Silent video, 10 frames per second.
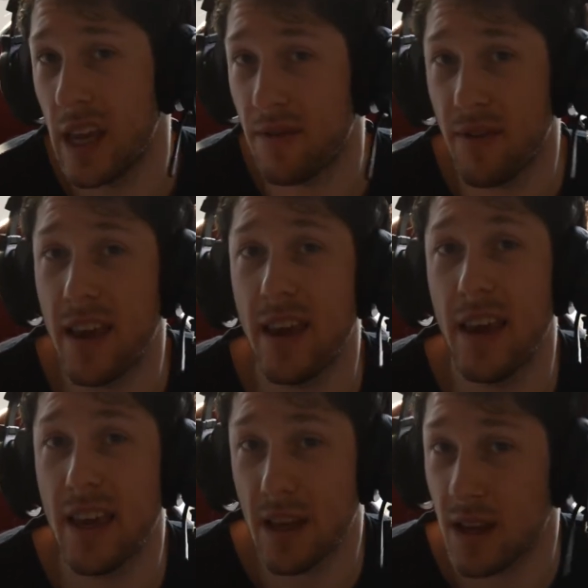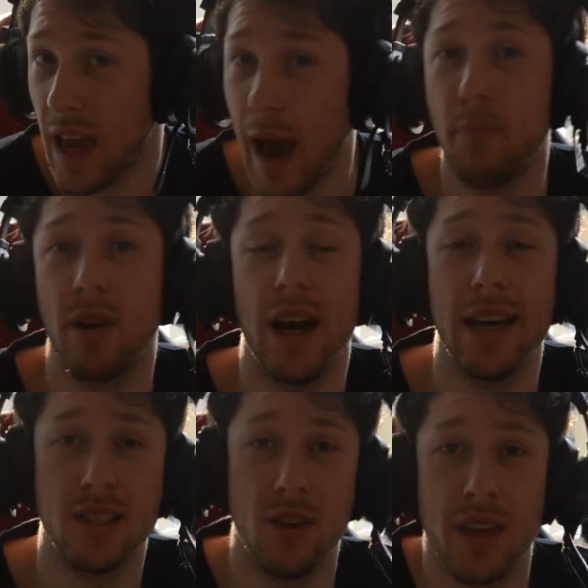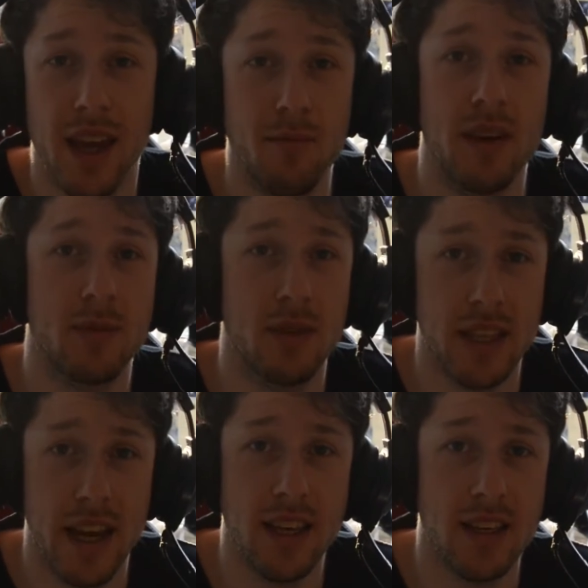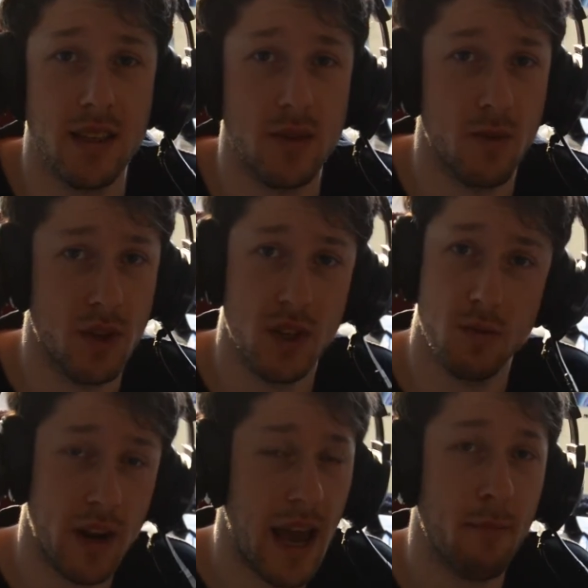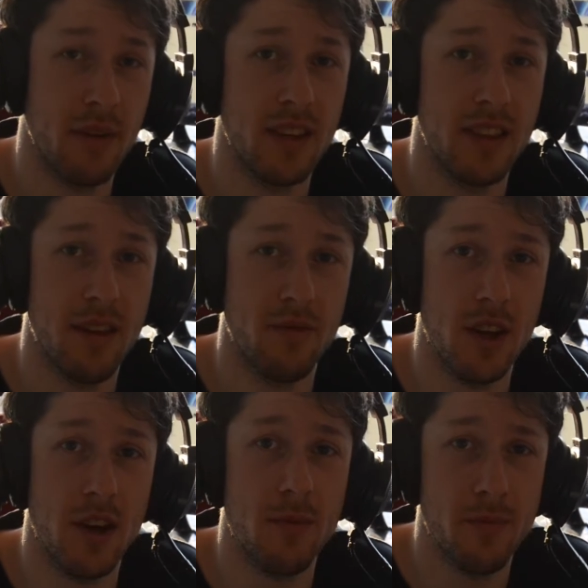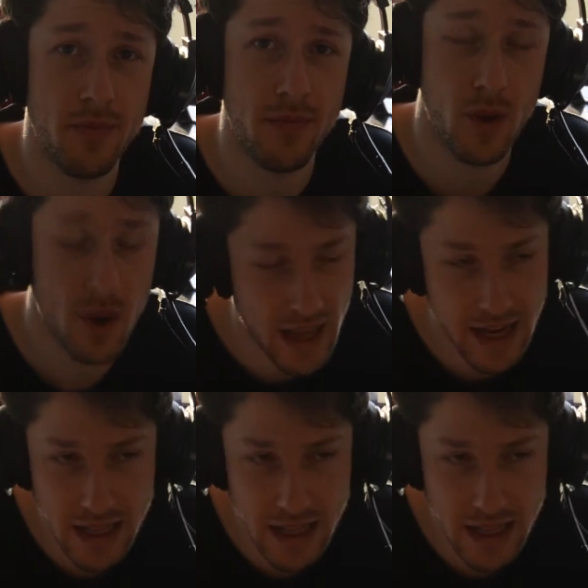if he can capitalize on the enemy's mistakes, which is what happened in that video, in that